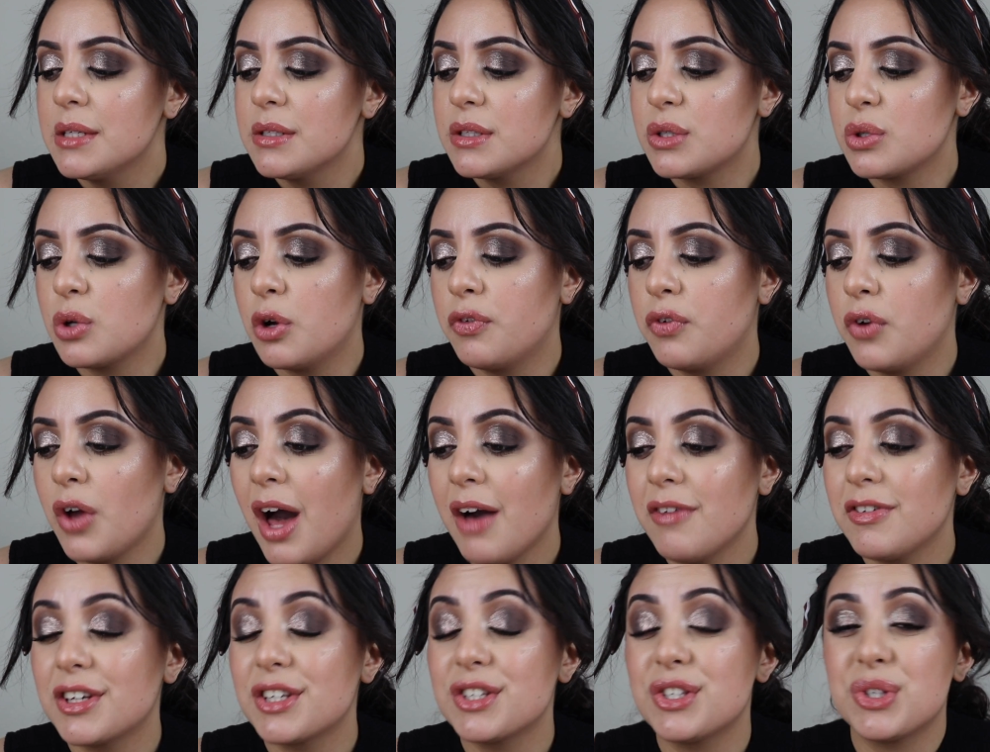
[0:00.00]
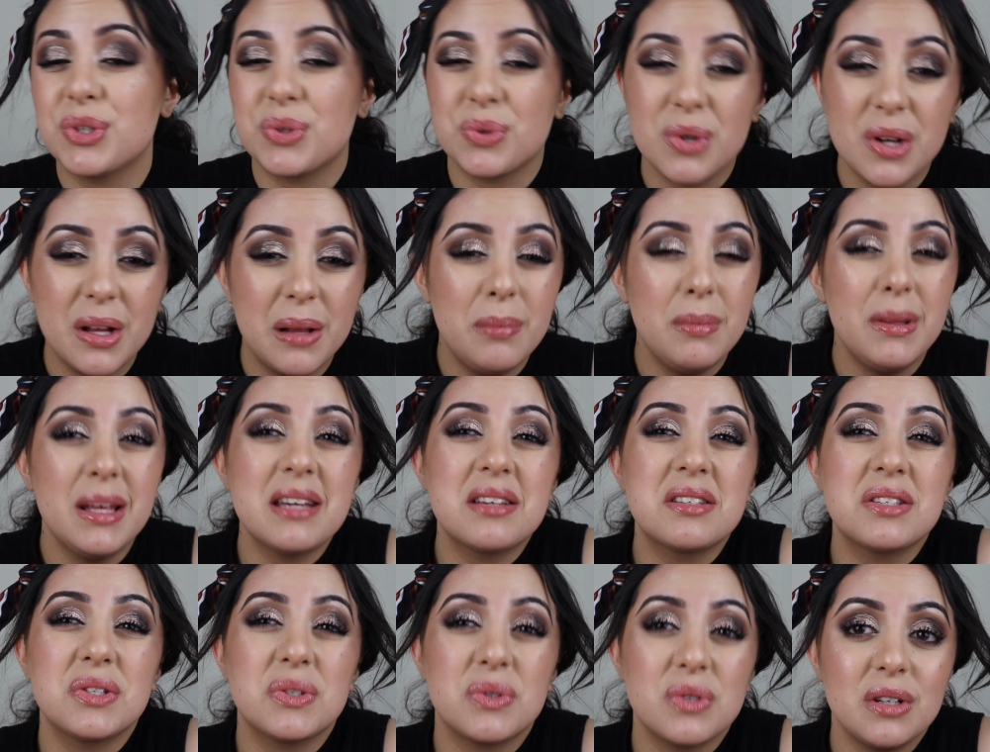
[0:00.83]
So if you have
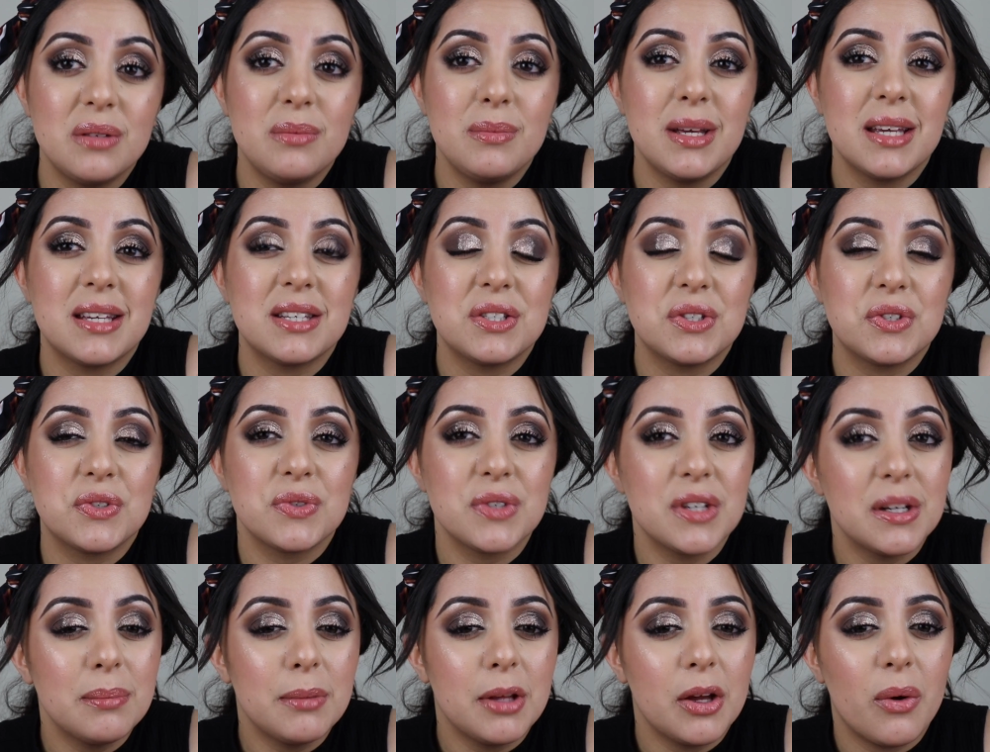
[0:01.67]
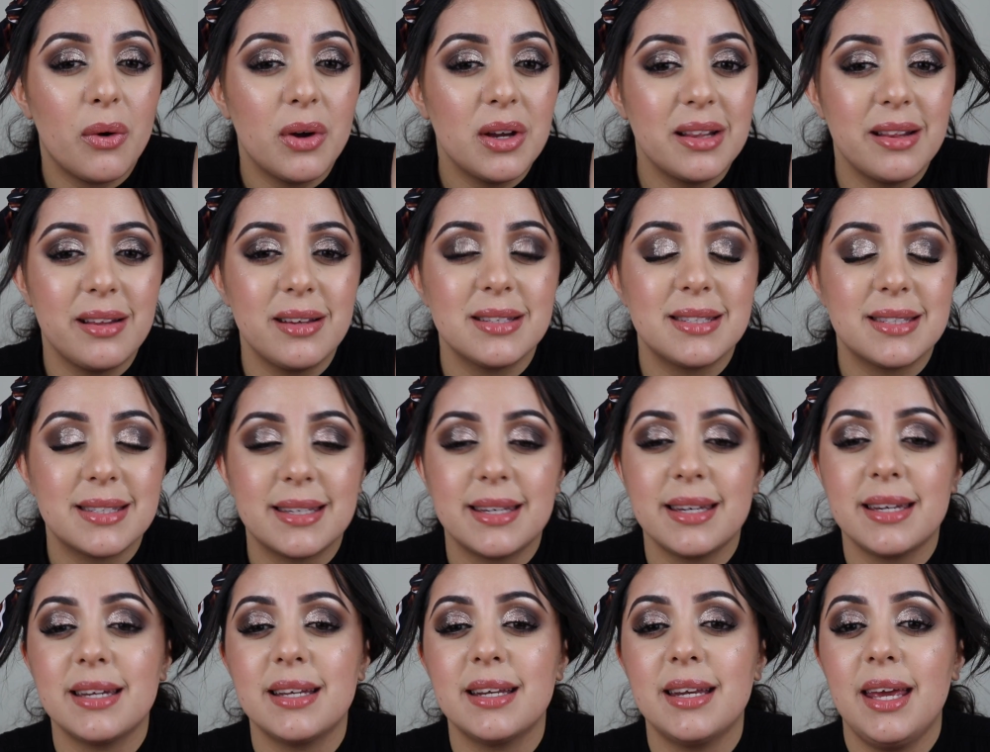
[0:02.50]
extremely oily
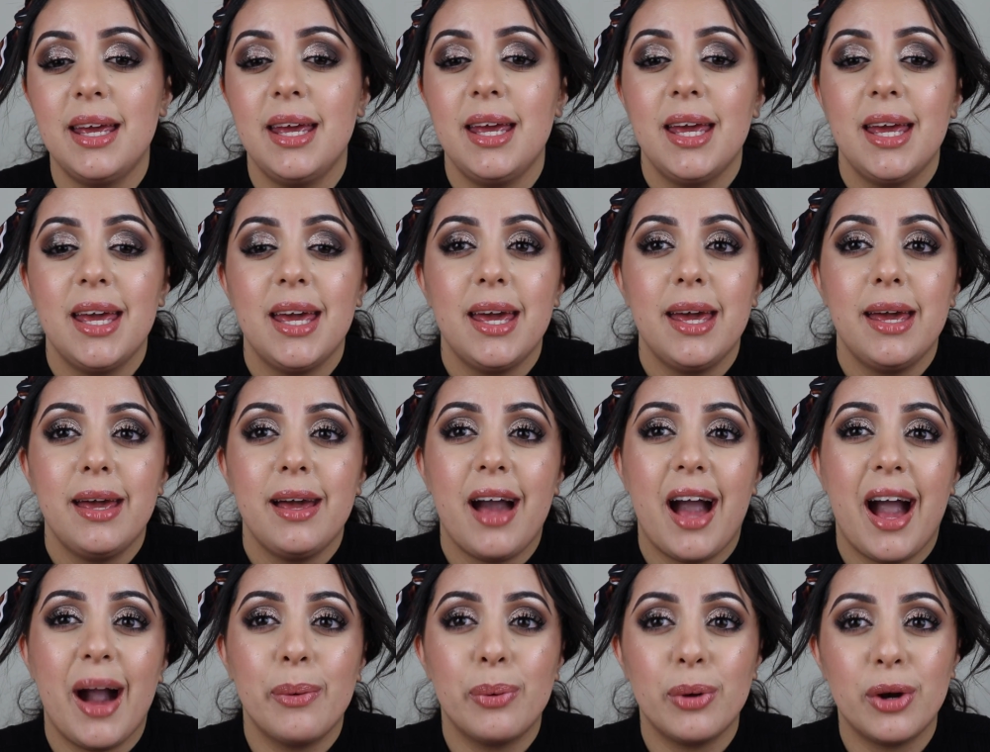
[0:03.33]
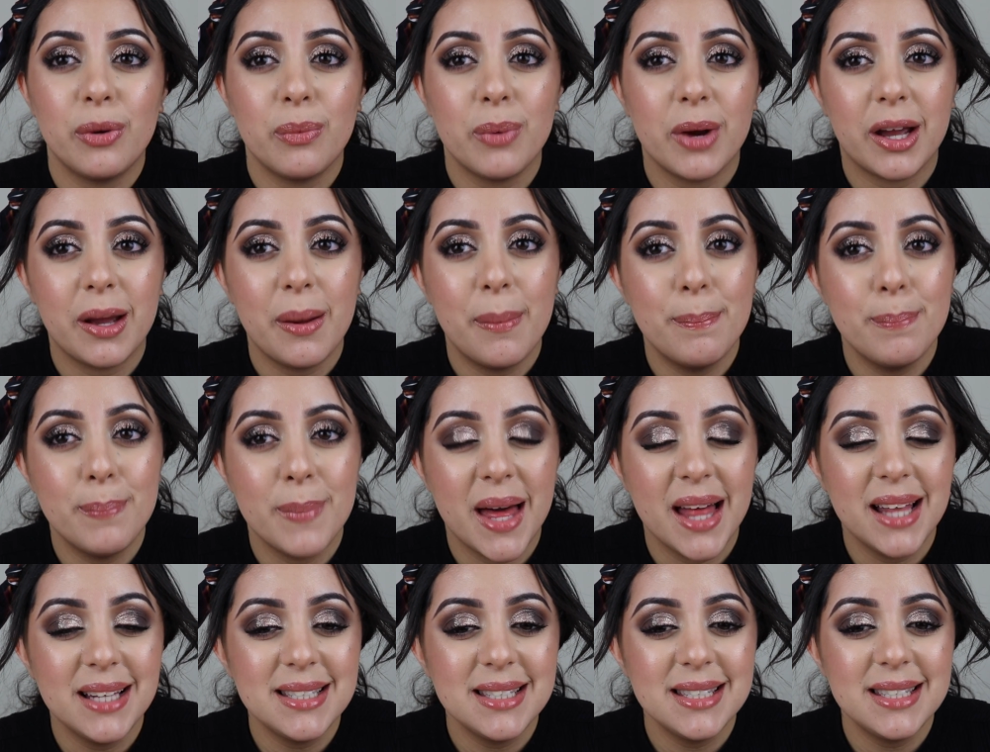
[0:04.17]
skin, I wouldn't
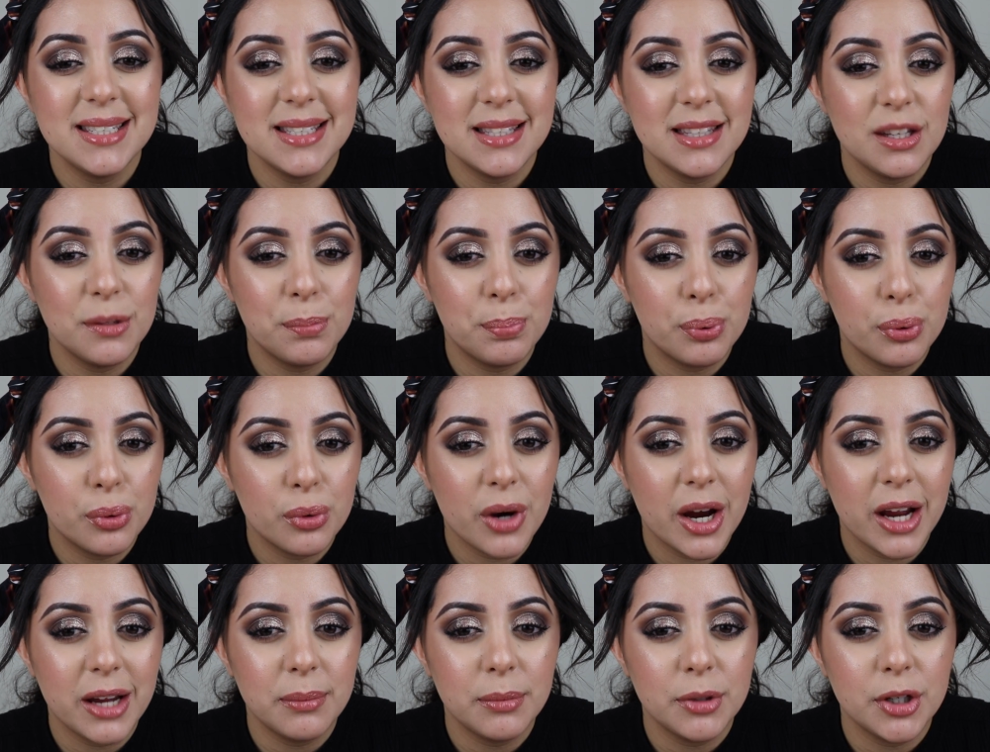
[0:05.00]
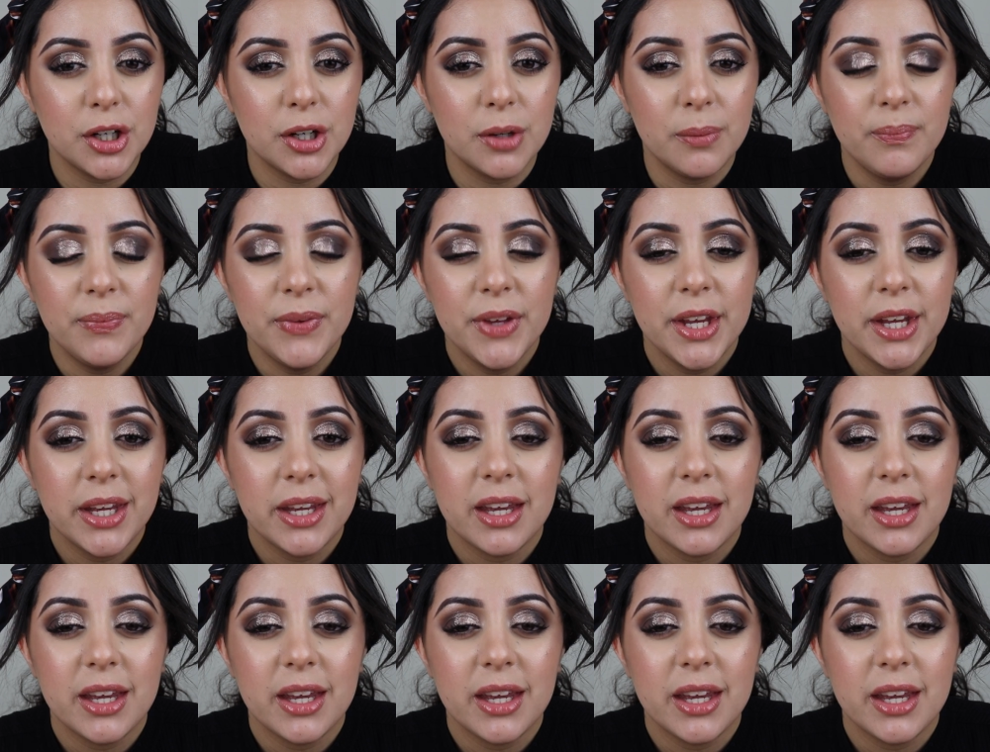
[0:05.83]
recommend the primer.